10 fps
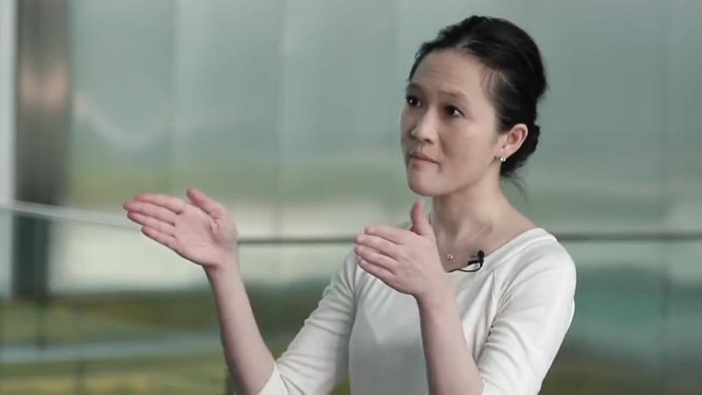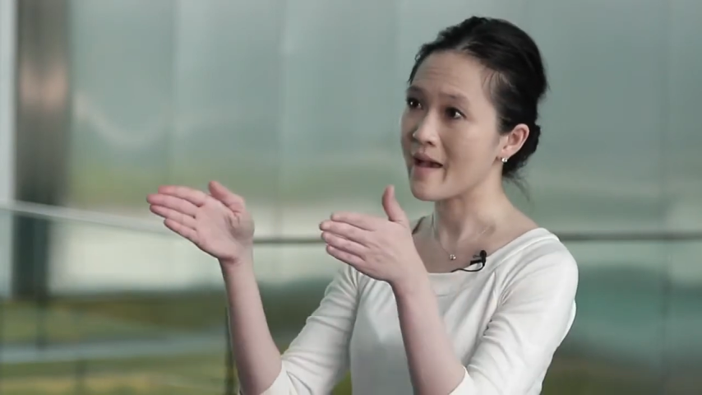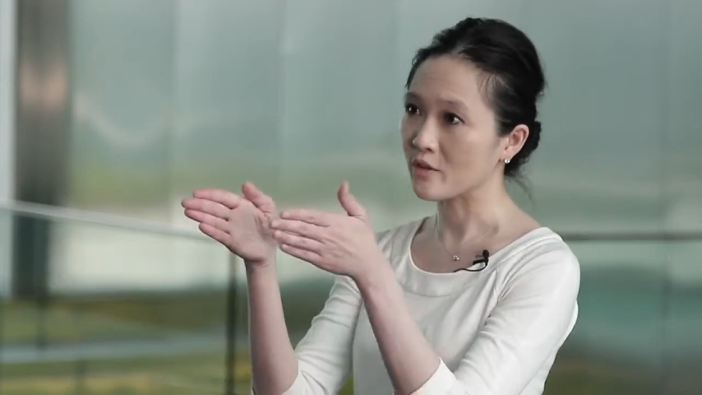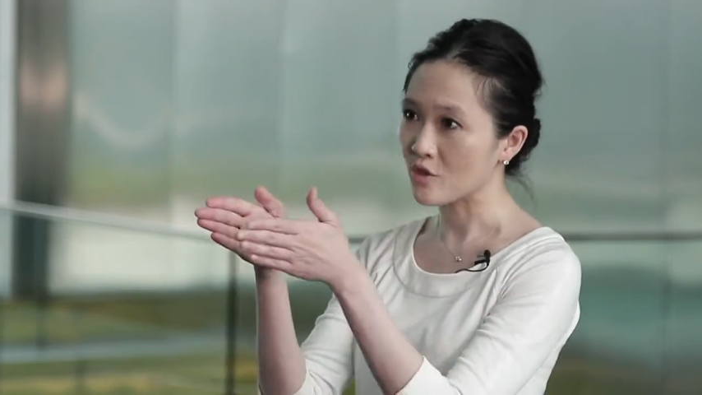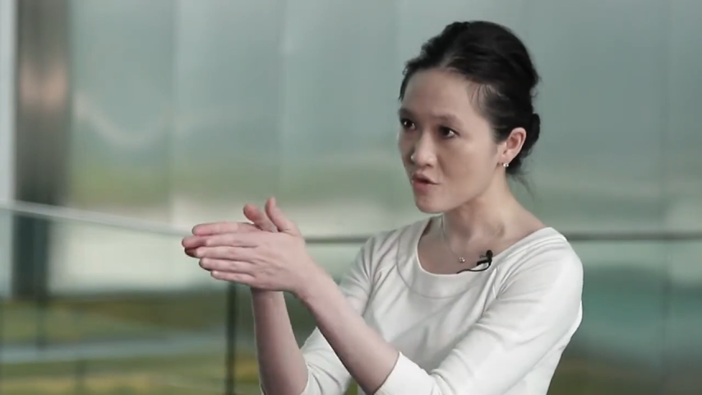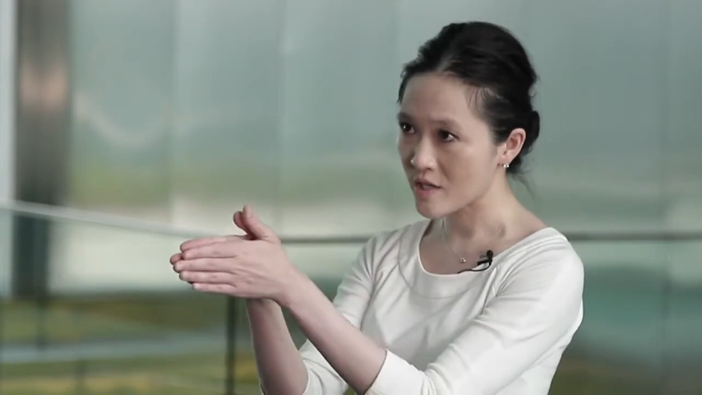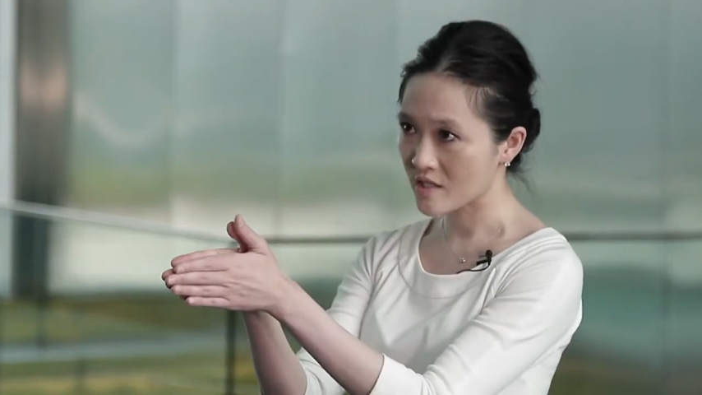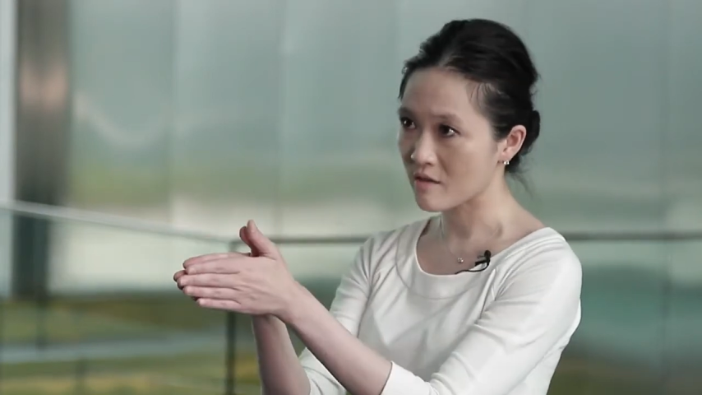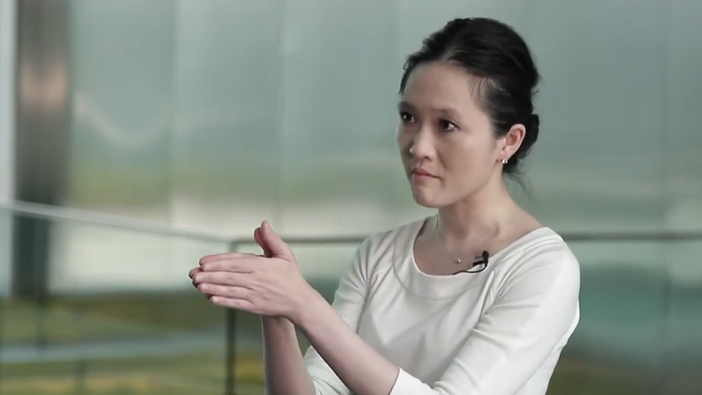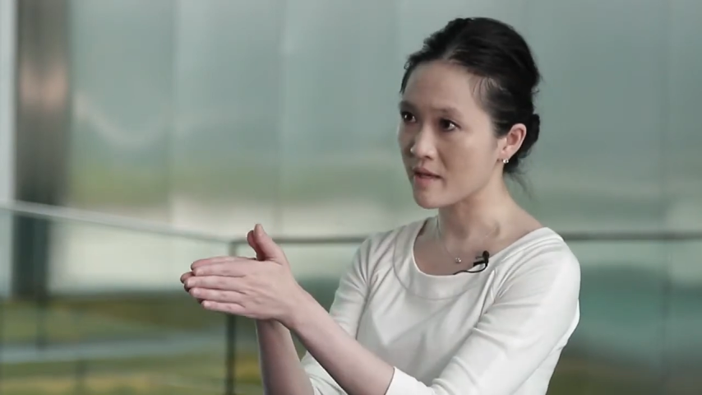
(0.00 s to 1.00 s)

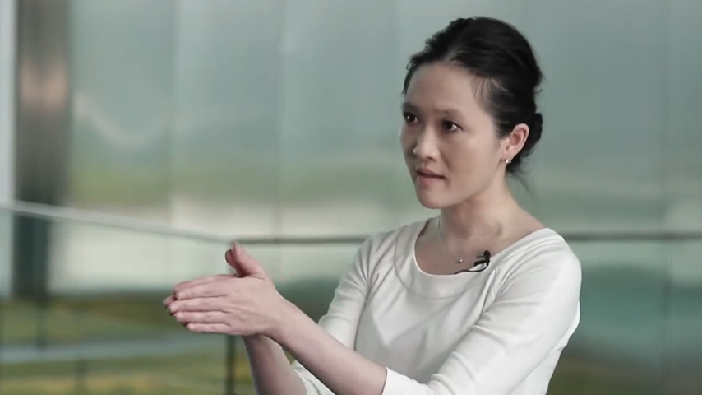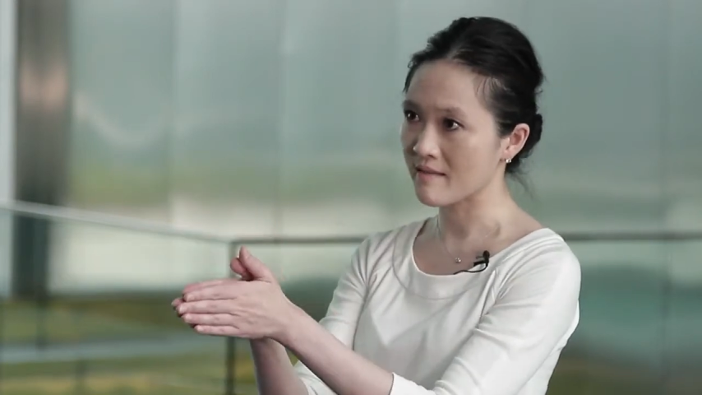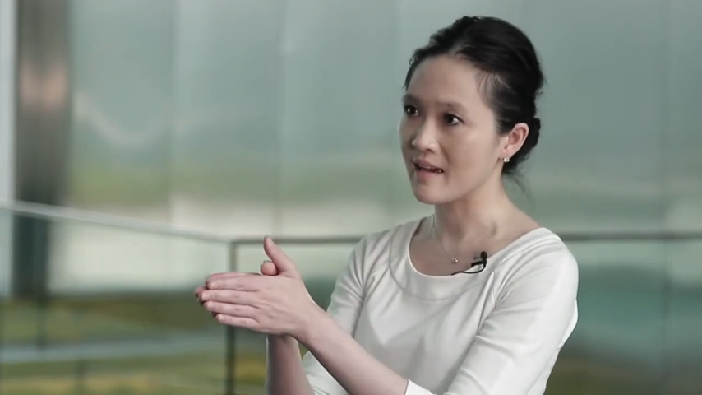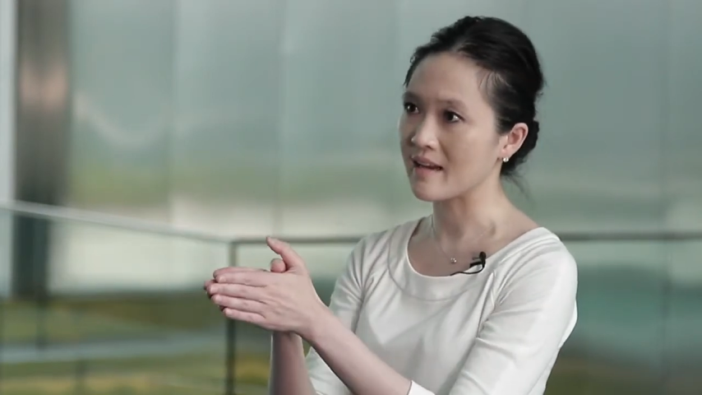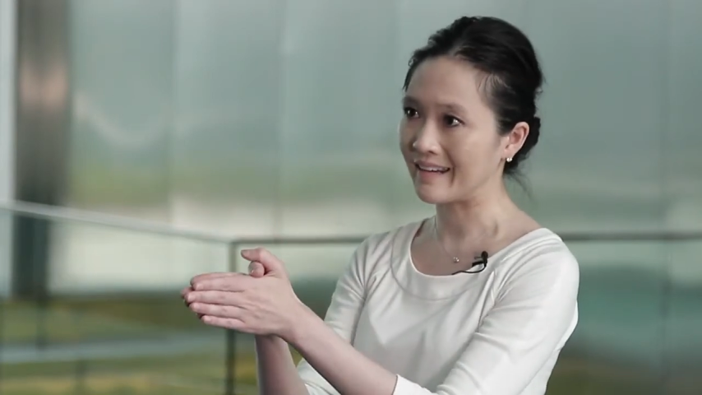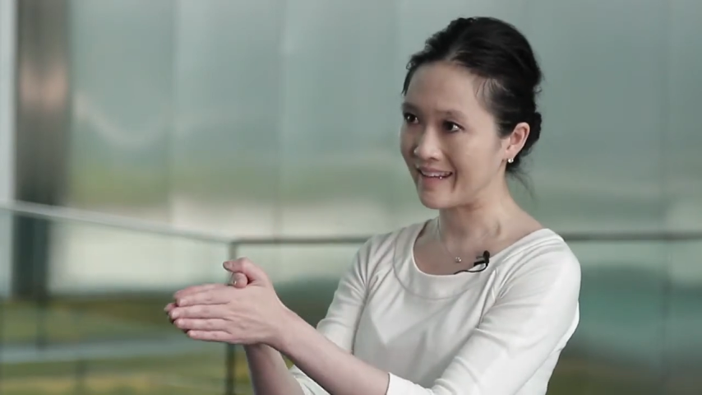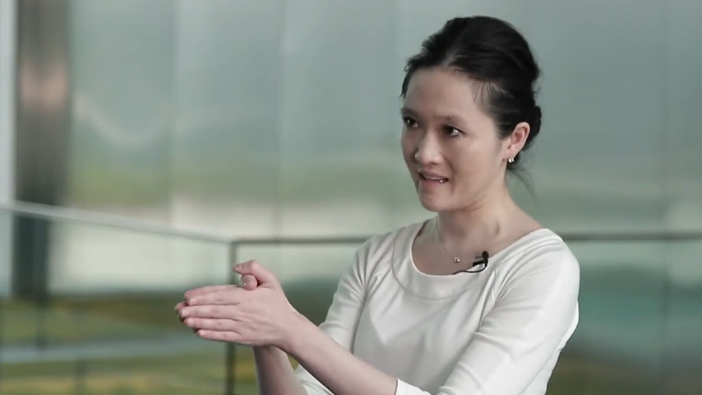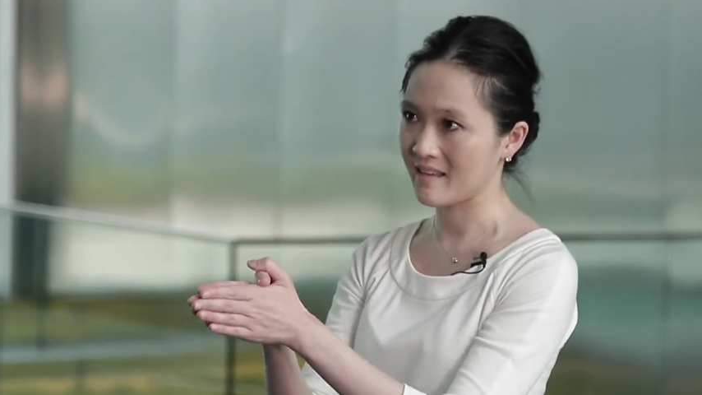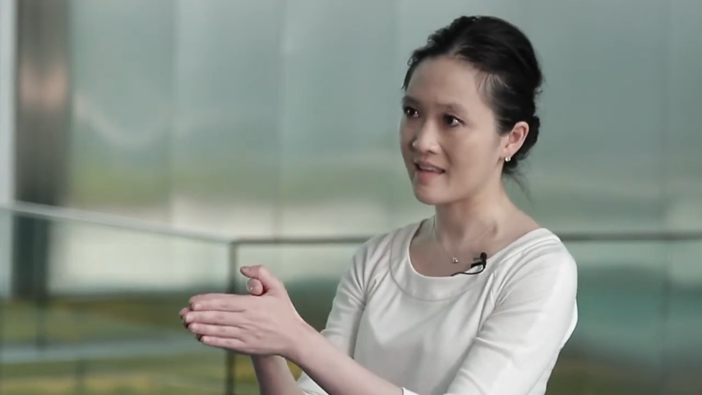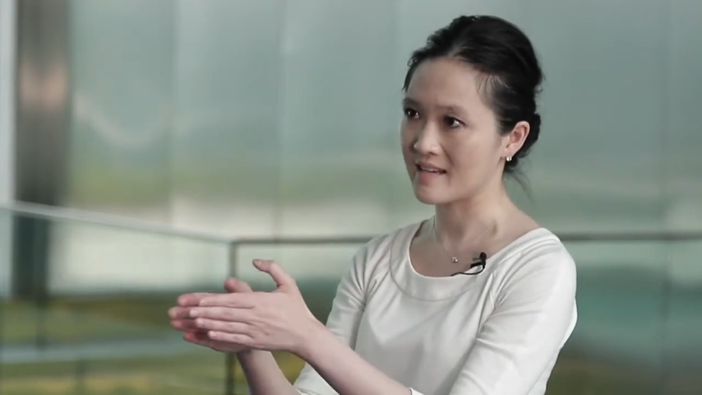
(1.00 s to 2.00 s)
malnutrition being that
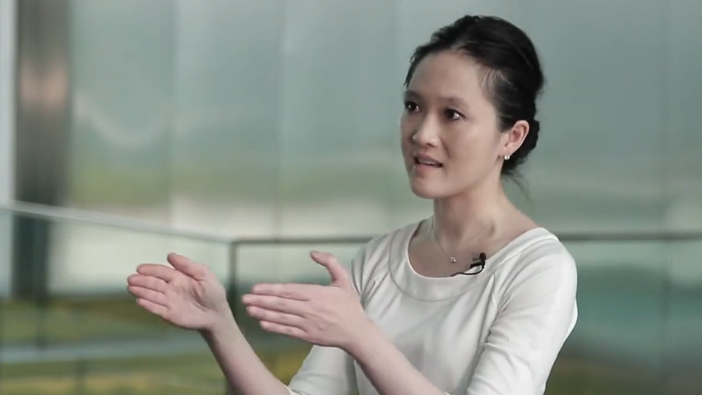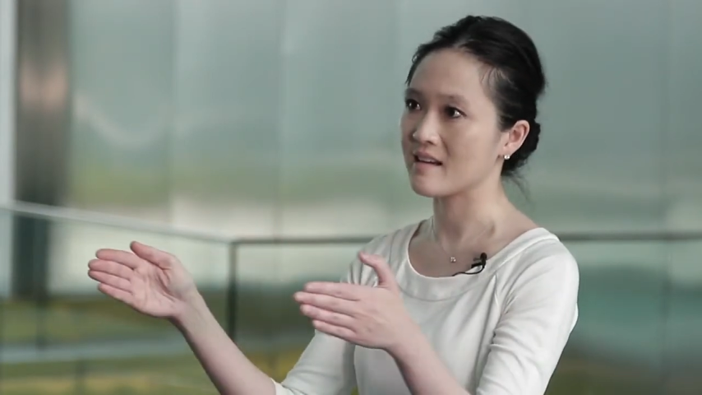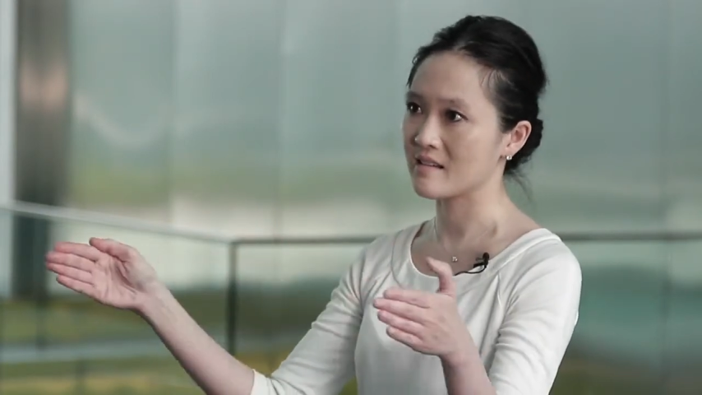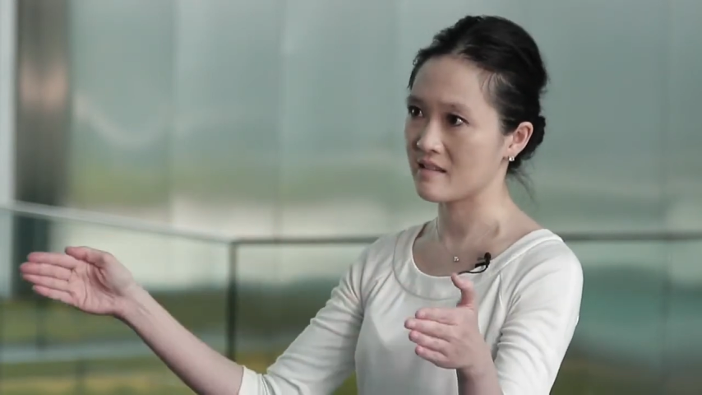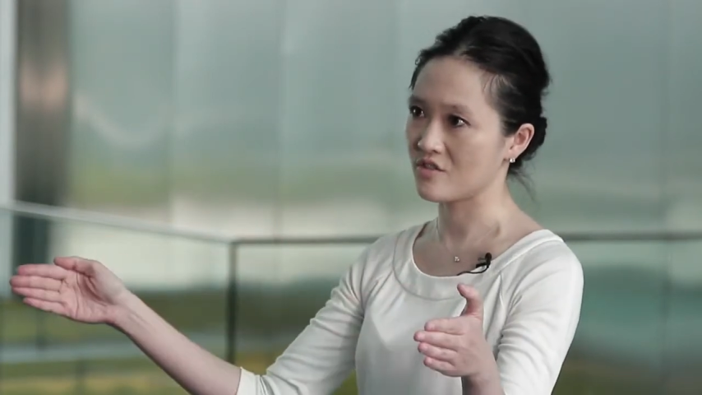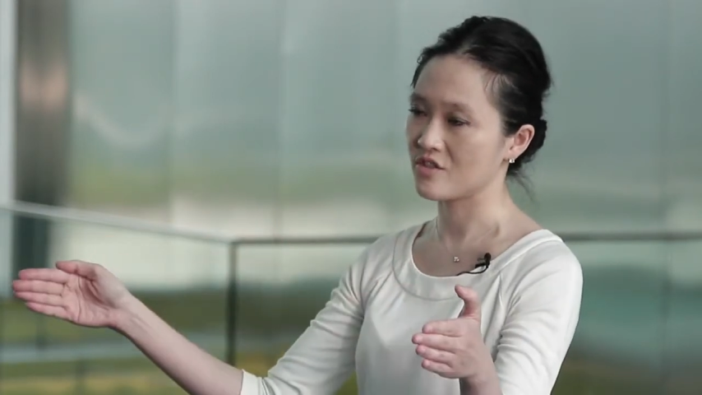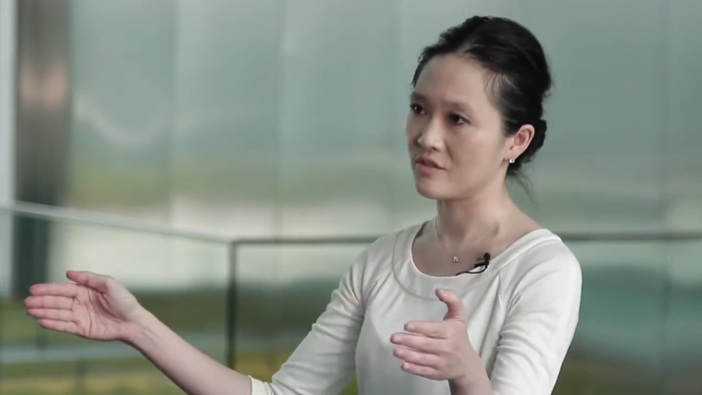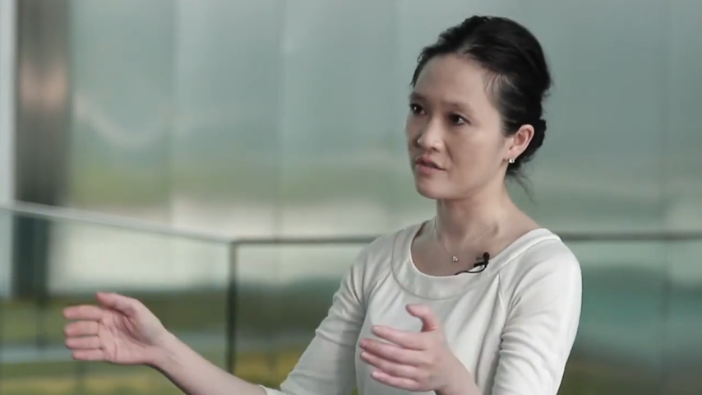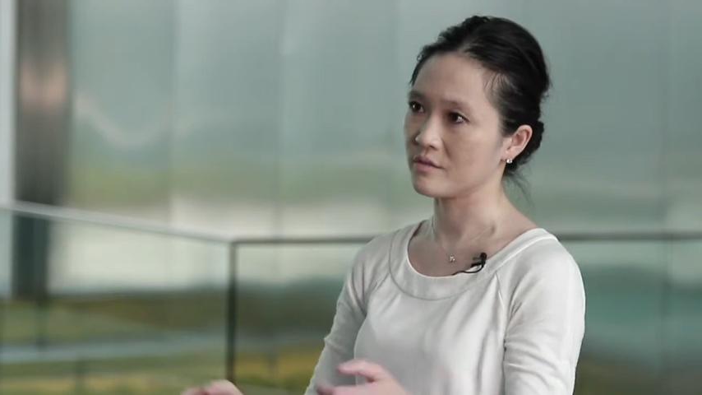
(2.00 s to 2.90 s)
link that ties the two.